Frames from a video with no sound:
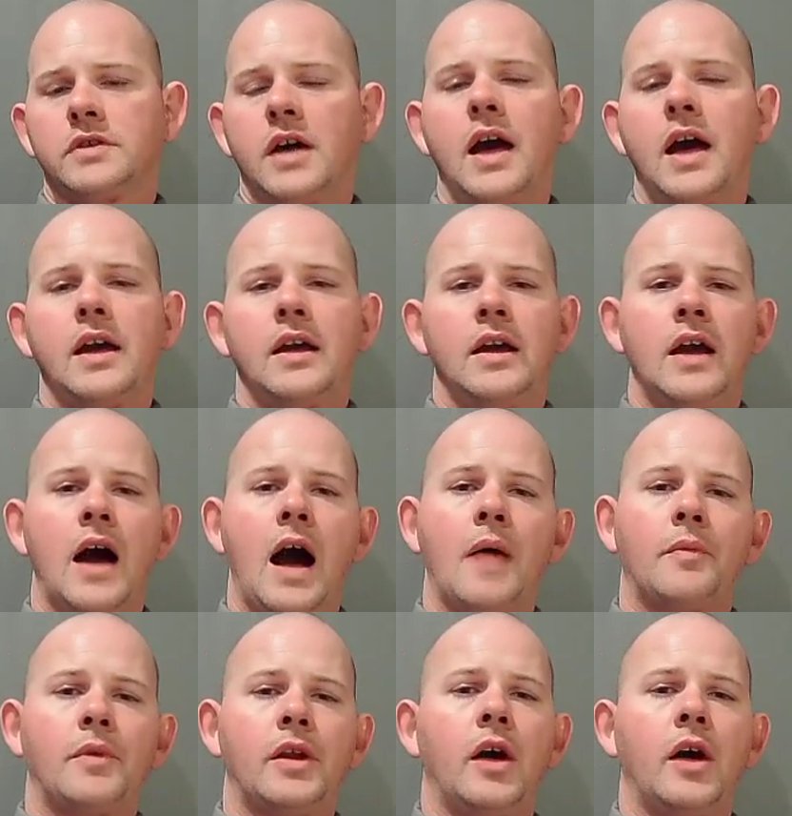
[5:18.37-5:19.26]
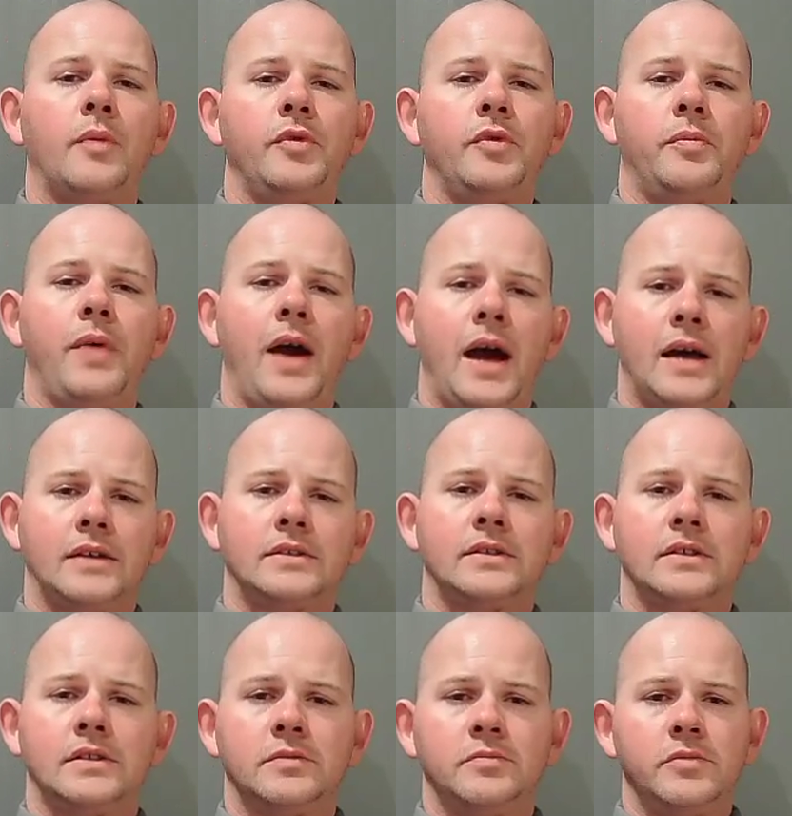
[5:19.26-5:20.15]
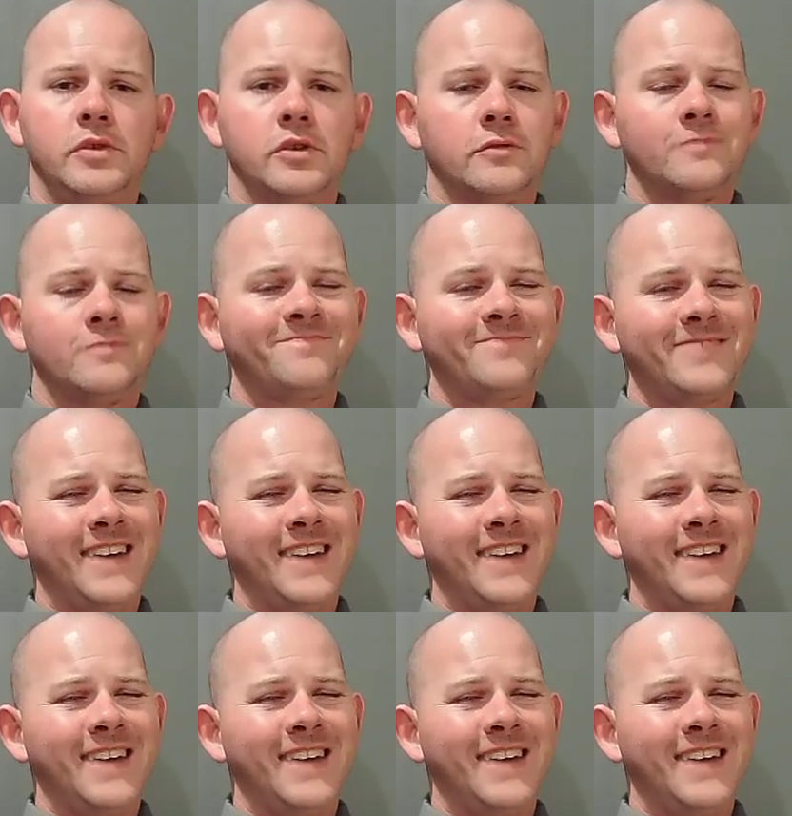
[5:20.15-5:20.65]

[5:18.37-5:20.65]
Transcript: Hey, I'm going to help you pass this bill.